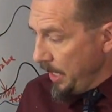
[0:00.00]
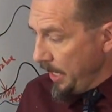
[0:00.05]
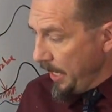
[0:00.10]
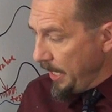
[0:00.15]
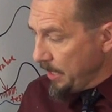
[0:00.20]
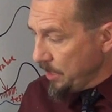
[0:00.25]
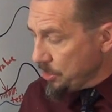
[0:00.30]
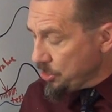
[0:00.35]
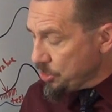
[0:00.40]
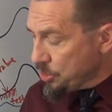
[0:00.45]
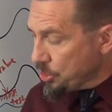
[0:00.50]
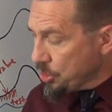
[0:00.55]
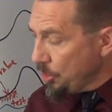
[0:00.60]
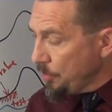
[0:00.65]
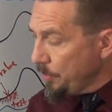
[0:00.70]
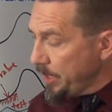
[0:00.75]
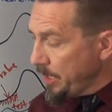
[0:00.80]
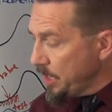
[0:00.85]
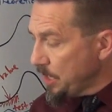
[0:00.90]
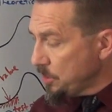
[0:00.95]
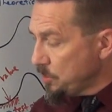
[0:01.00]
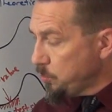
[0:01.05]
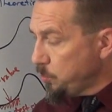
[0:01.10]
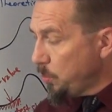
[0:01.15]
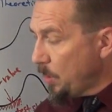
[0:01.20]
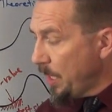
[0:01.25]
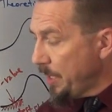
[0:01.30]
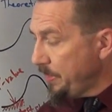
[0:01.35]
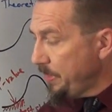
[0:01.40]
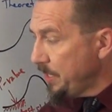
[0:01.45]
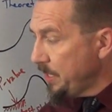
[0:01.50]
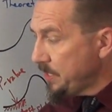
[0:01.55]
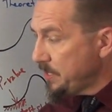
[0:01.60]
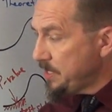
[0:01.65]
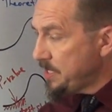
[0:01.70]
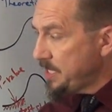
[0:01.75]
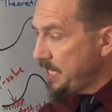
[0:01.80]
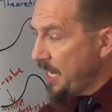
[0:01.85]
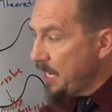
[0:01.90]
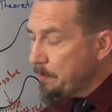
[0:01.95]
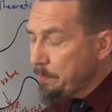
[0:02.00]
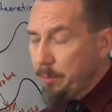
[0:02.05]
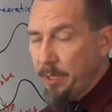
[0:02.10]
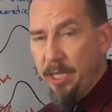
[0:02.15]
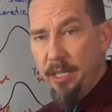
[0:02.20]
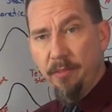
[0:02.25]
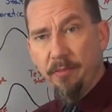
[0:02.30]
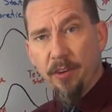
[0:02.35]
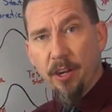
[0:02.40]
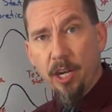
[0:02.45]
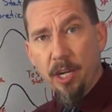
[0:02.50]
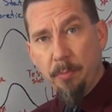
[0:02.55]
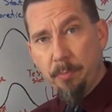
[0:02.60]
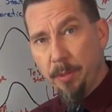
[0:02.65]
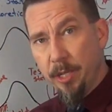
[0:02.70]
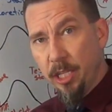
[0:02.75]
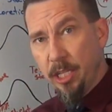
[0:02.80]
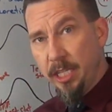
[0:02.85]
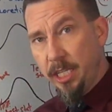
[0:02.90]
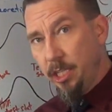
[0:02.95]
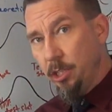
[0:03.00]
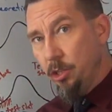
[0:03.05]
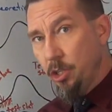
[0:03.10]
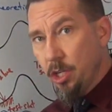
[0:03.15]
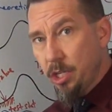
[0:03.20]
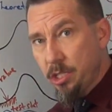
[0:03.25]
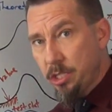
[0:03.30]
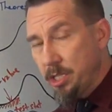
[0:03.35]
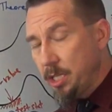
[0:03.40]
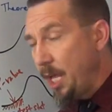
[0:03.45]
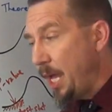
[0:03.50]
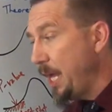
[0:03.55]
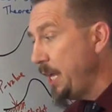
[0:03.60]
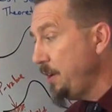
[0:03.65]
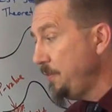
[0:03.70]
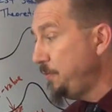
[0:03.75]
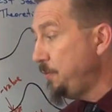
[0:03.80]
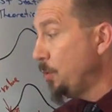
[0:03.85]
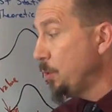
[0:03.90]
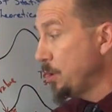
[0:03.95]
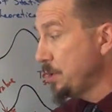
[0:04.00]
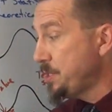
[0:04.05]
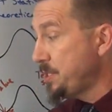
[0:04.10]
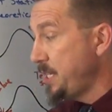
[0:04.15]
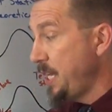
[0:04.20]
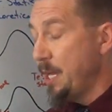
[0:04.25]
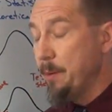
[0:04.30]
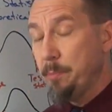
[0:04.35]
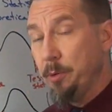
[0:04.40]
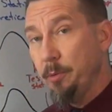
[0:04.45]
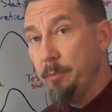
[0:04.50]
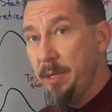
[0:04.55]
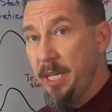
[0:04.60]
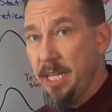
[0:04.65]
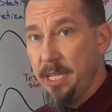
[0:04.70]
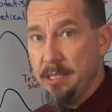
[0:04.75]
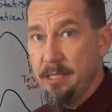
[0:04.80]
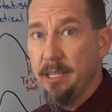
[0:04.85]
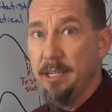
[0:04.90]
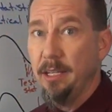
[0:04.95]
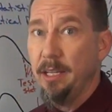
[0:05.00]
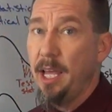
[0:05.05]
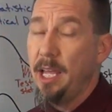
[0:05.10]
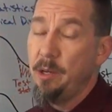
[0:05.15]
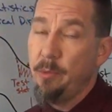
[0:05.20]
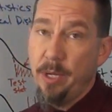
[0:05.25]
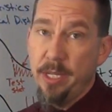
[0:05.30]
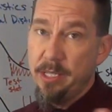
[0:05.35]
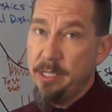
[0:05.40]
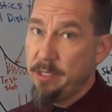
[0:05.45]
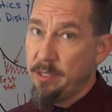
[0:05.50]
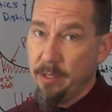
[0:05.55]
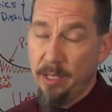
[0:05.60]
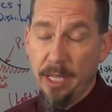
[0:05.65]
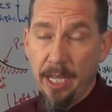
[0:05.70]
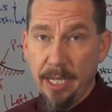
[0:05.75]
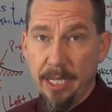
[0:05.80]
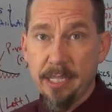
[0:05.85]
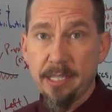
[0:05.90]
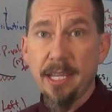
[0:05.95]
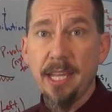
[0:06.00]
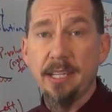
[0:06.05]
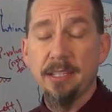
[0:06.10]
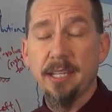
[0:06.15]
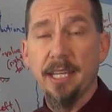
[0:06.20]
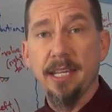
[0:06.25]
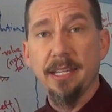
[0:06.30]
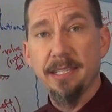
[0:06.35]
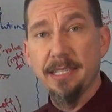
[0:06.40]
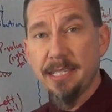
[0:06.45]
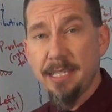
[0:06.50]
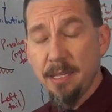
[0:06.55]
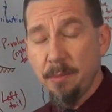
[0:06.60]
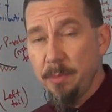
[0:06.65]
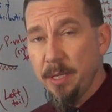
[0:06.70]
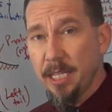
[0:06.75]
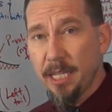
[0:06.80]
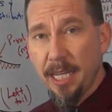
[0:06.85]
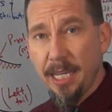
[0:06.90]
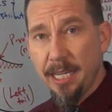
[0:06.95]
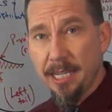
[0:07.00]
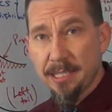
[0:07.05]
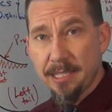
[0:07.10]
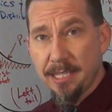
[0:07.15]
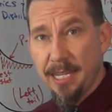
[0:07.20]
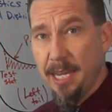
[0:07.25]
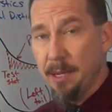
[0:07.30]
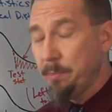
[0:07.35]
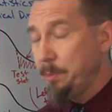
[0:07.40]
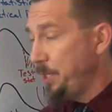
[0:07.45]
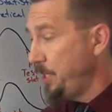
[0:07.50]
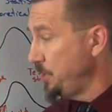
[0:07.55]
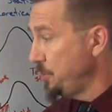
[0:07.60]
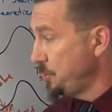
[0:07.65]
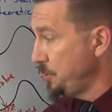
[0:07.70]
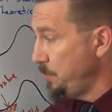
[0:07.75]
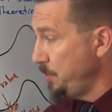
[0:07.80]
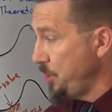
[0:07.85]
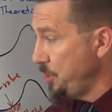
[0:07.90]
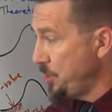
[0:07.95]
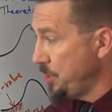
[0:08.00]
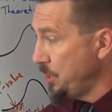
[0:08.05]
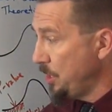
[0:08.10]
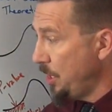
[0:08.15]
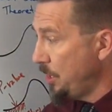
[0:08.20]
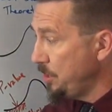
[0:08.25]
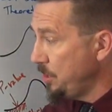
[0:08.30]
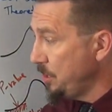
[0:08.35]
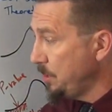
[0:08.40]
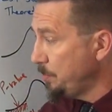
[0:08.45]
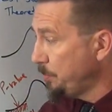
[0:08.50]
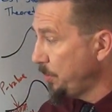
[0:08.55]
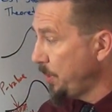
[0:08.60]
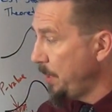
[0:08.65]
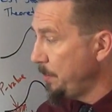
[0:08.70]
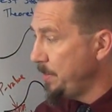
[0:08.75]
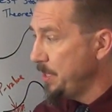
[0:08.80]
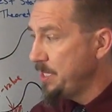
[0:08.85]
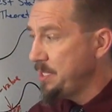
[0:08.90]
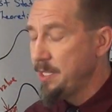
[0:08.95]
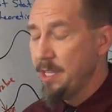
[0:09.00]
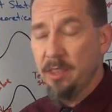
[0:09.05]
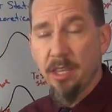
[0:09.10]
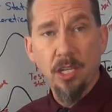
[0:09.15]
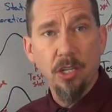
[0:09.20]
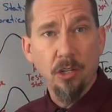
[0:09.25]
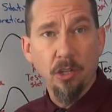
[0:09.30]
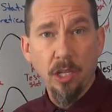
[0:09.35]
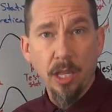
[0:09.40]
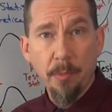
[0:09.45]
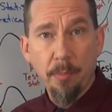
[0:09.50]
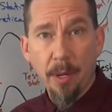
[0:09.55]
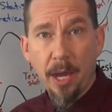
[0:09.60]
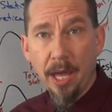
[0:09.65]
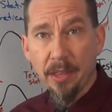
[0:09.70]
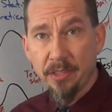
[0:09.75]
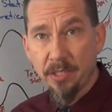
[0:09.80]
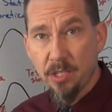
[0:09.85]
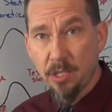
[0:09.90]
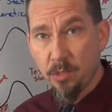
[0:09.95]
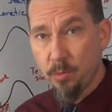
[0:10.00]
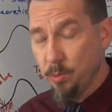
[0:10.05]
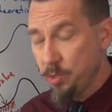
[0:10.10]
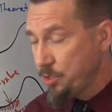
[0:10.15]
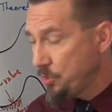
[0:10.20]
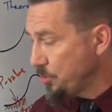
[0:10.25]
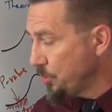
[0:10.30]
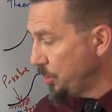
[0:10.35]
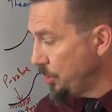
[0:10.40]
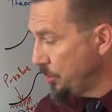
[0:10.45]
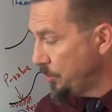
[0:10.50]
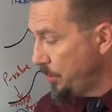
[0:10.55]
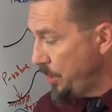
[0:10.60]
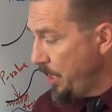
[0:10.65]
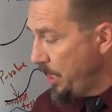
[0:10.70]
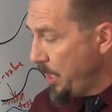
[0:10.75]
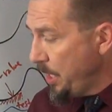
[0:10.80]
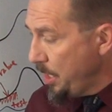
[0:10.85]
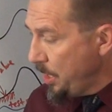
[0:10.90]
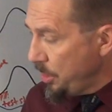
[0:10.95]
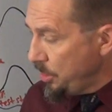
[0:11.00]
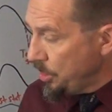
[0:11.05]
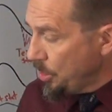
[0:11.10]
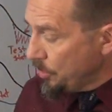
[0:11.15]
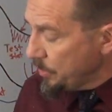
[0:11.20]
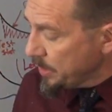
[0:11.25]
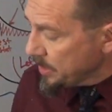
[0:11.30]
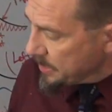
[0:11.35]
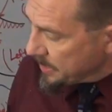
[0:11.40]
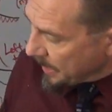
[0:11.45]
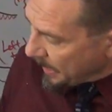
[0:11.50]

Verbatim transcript: and it's showing us what the sampling variability looks like for sample means. In a lot of ways, it's like say, it's like a simulated sampling distribution under the premise that the null hypothesis was true. Notice